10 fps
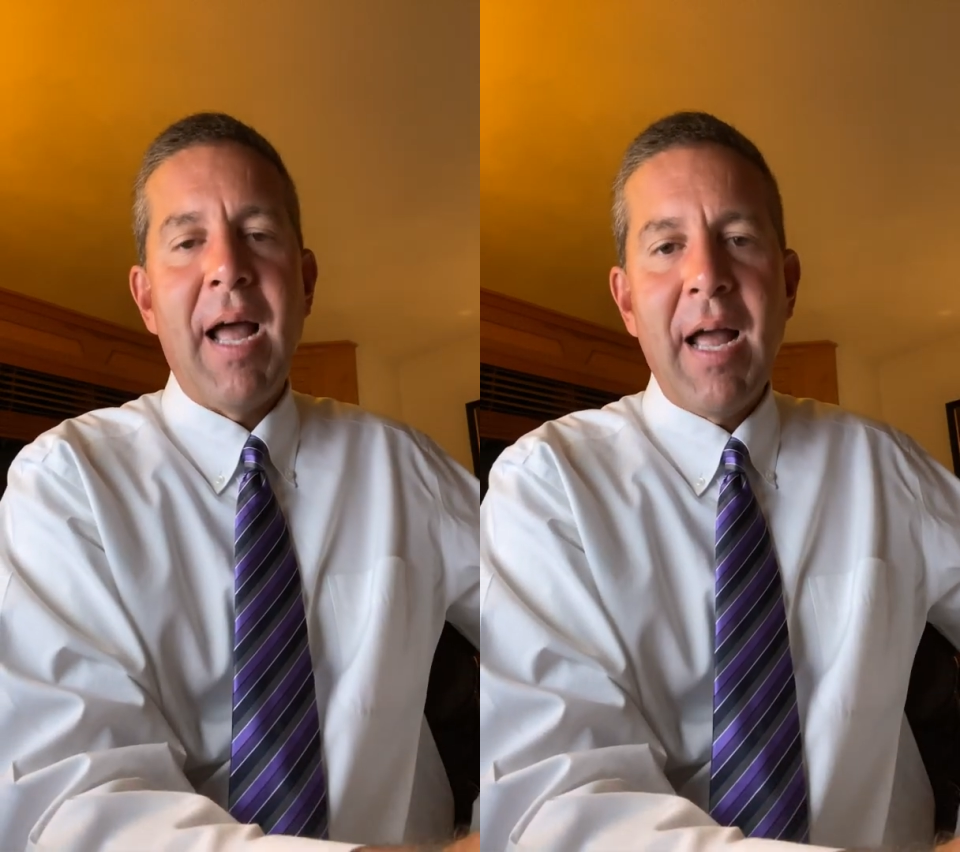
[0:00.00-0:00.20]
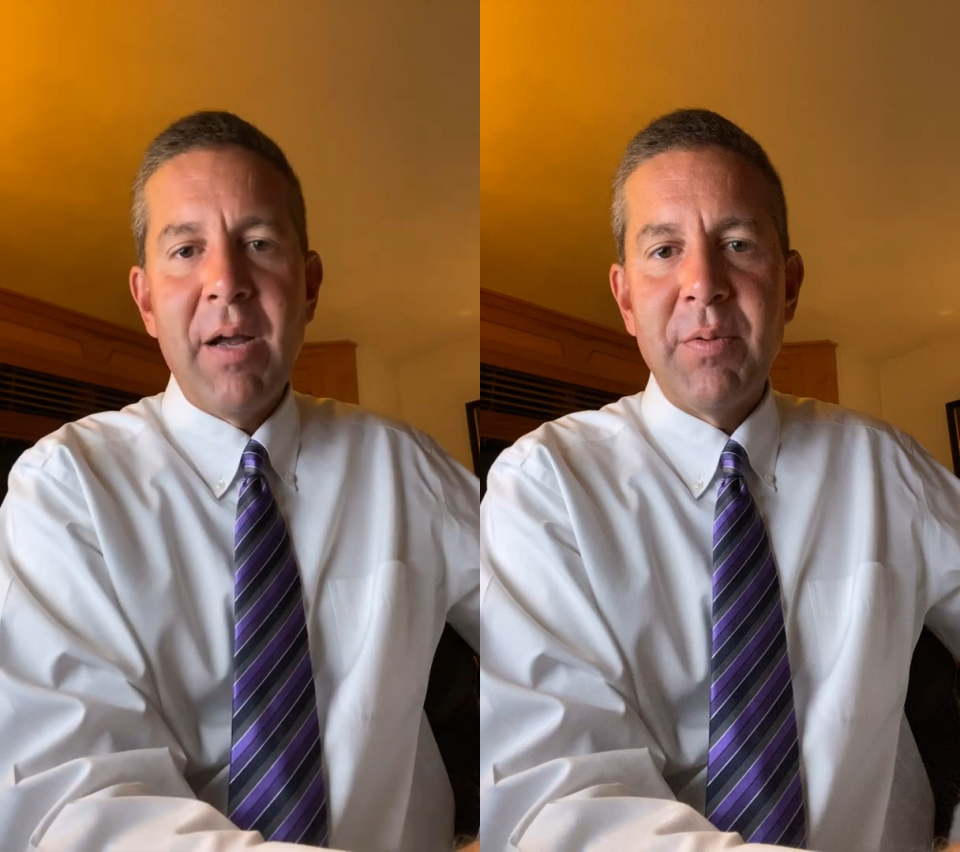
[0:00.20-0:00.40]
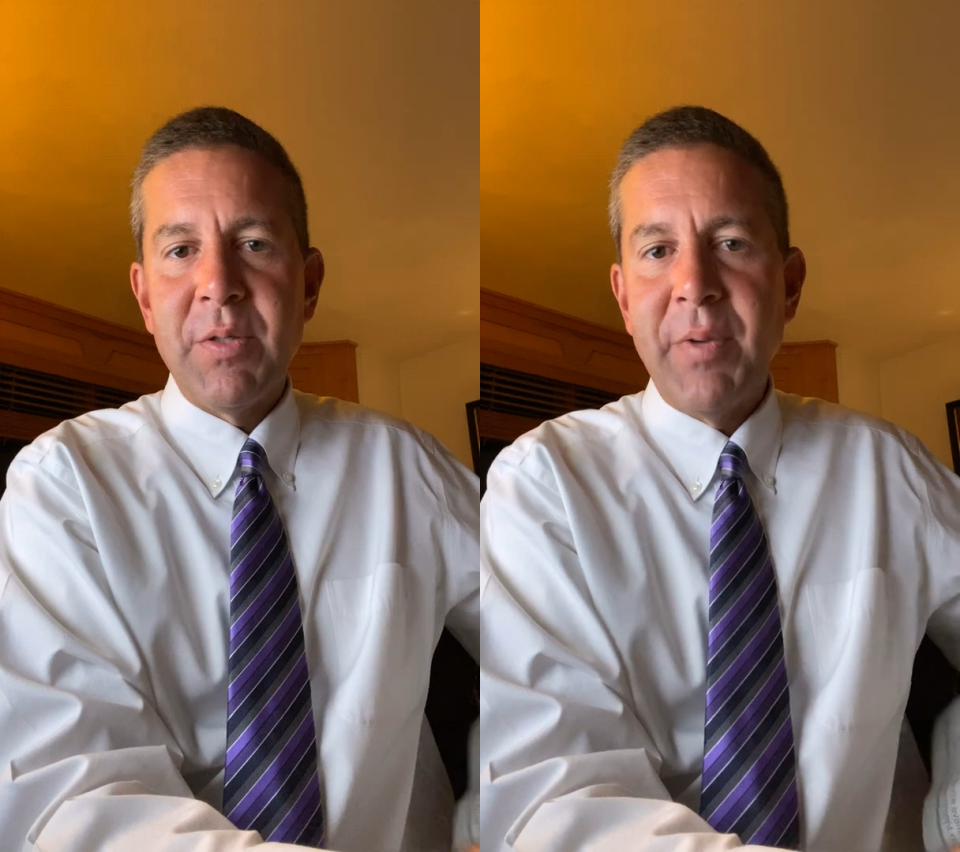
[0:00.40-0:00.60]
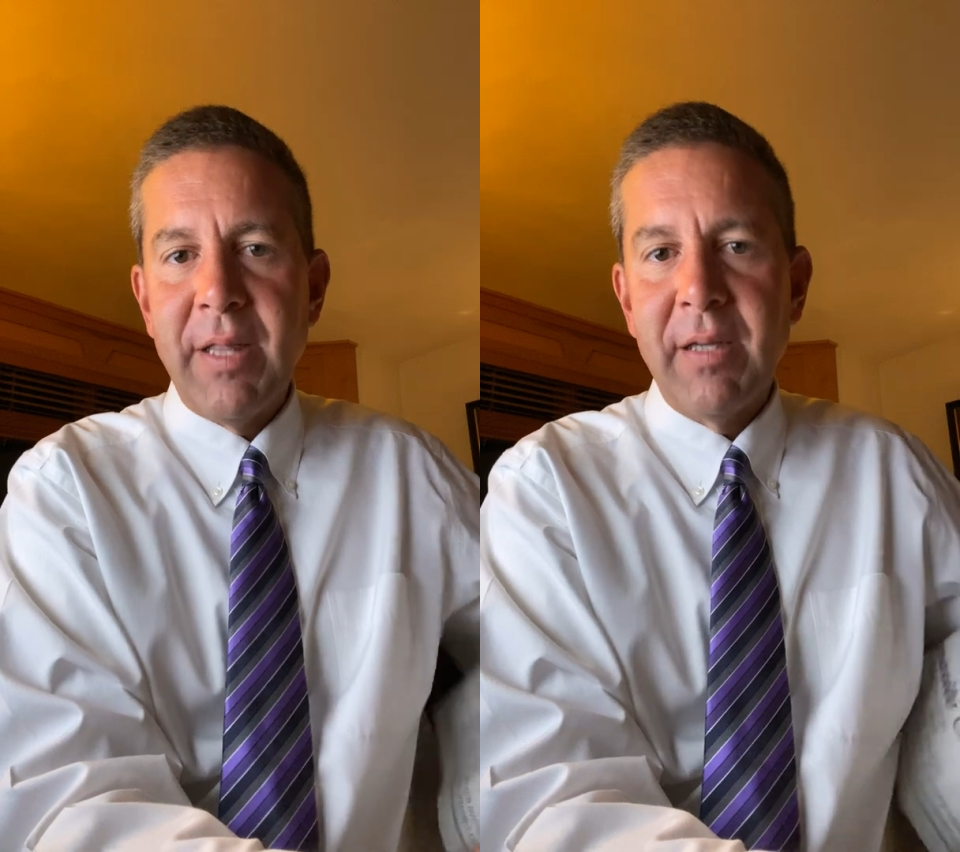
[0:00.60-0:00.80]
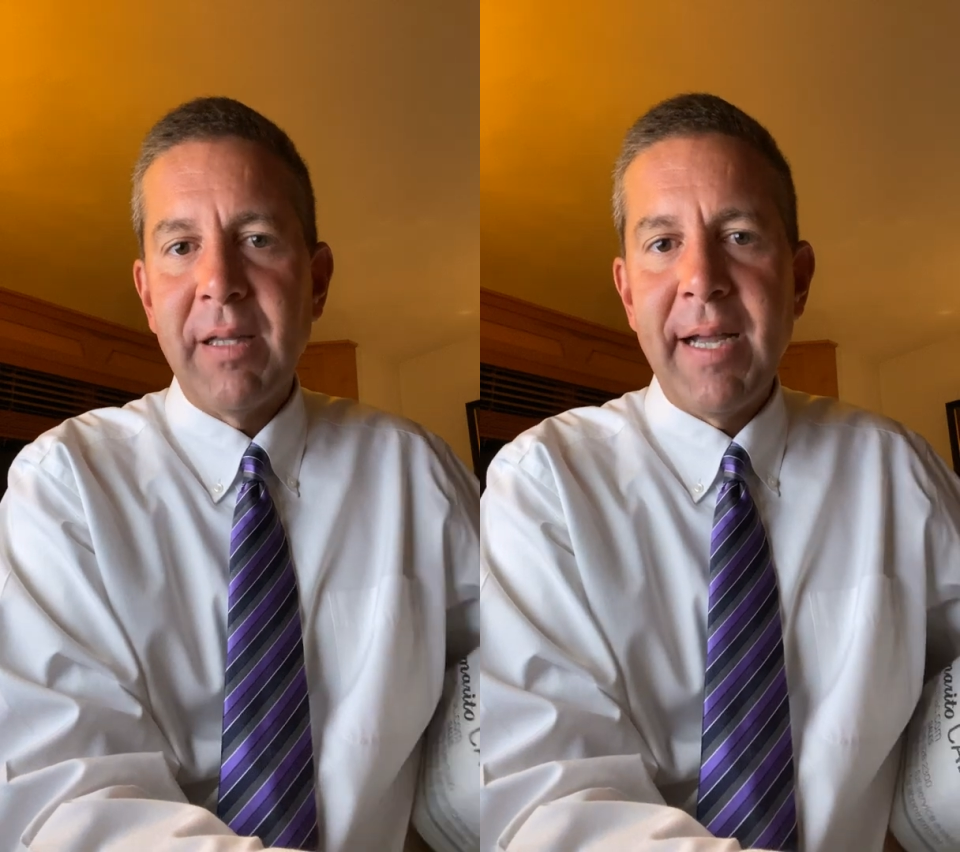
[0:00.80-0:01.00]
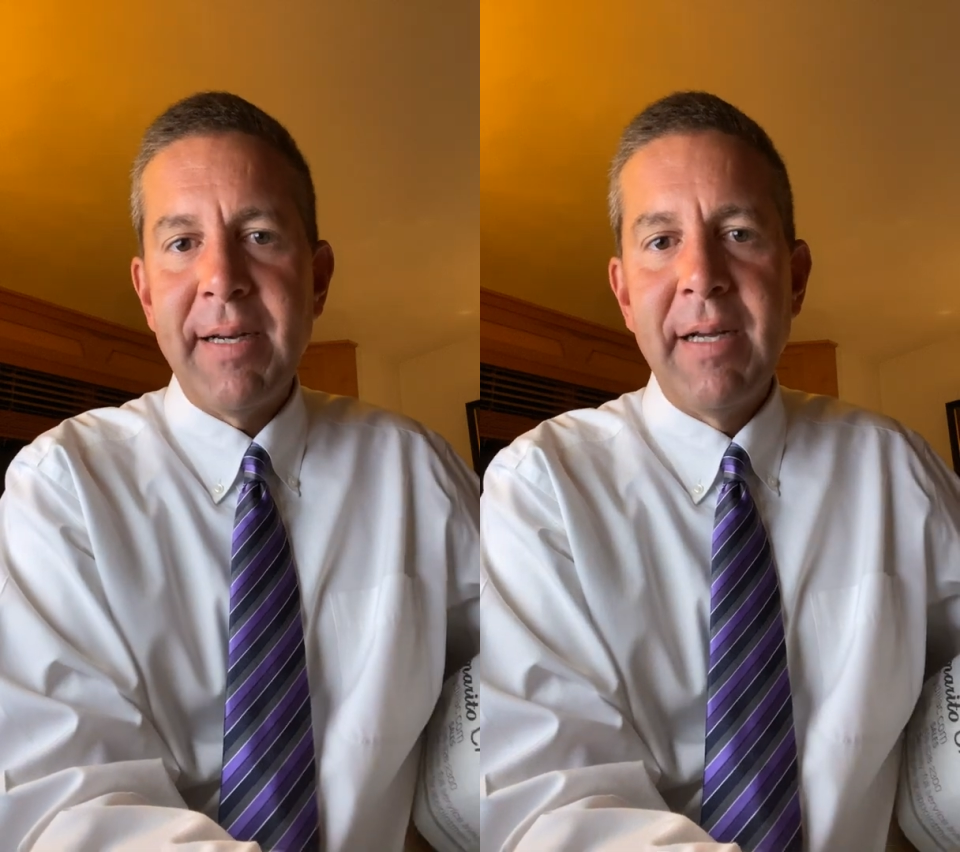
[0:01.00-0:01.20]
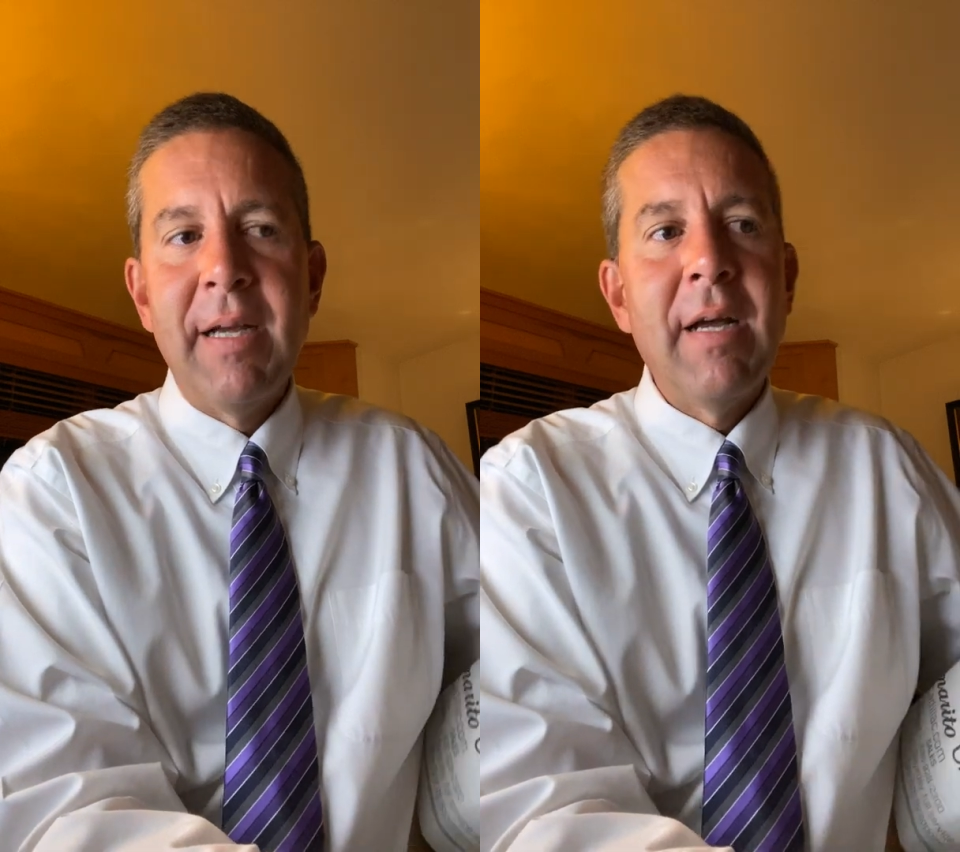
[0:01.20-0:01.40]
I was a wee little lad,